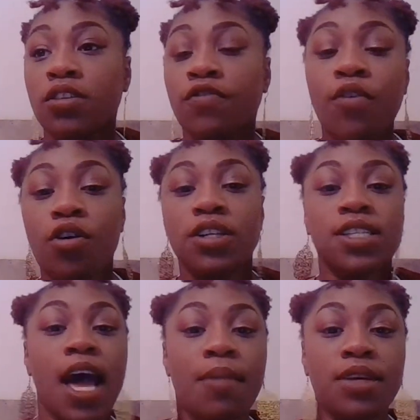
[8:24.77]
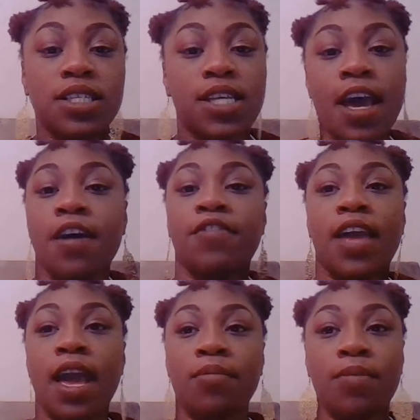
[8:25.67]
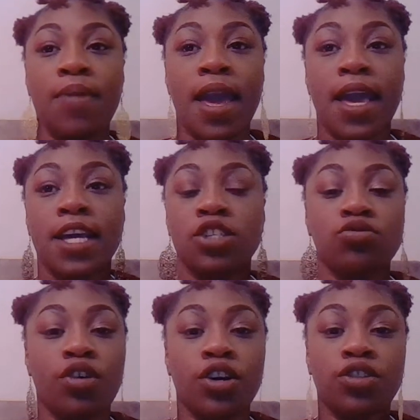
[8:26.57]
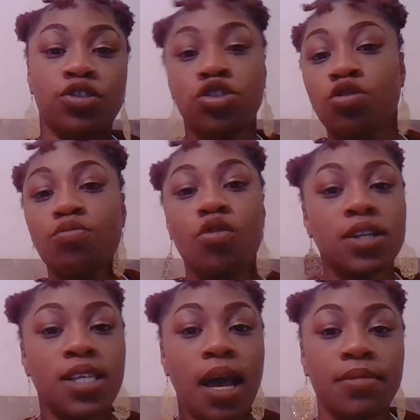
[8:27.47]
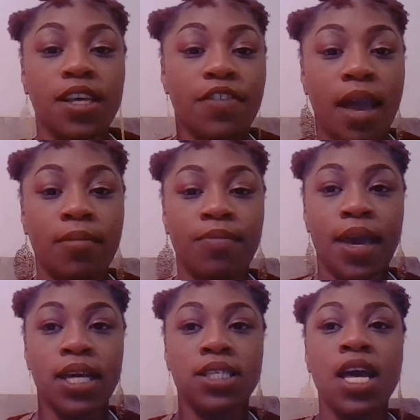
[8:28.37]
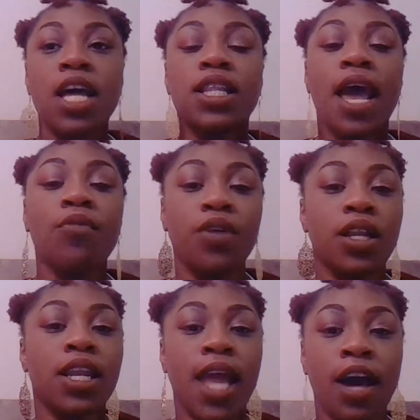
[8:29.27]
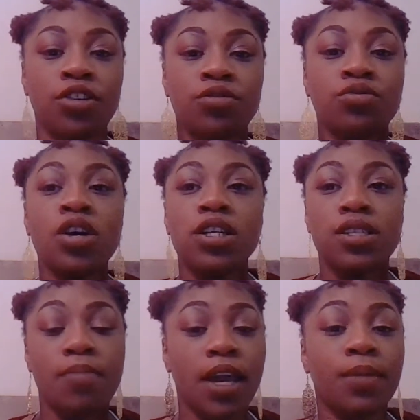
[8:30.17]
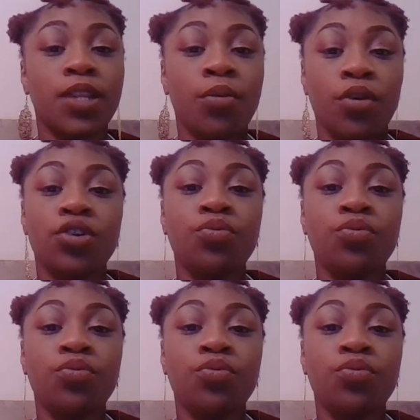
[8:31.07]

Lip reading: 4 assignments have came and passed, or 2 more assignments have came and passed, they will allow you to make up their work.